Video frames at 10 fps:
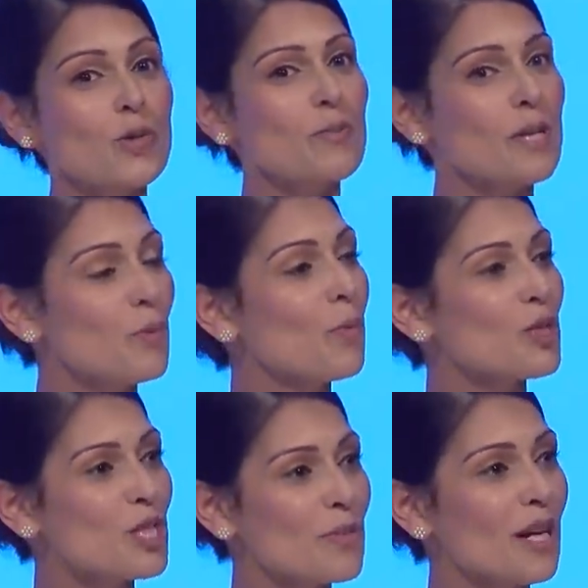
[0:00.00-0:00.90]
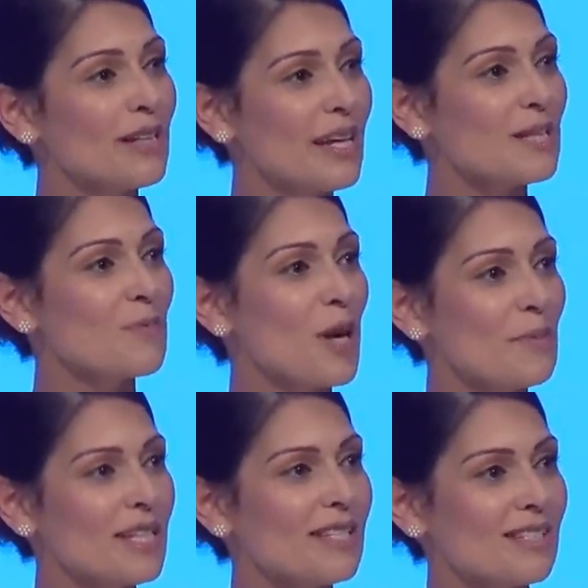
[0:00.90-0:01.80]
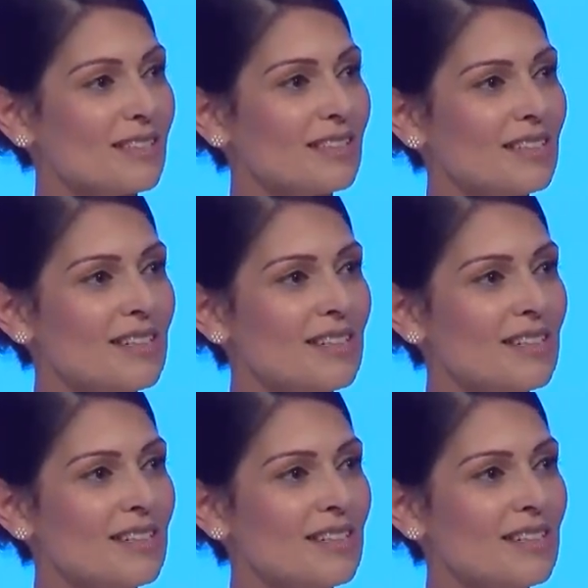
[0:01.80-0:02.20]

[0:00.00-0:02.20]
the people want to be our next Prime Minister.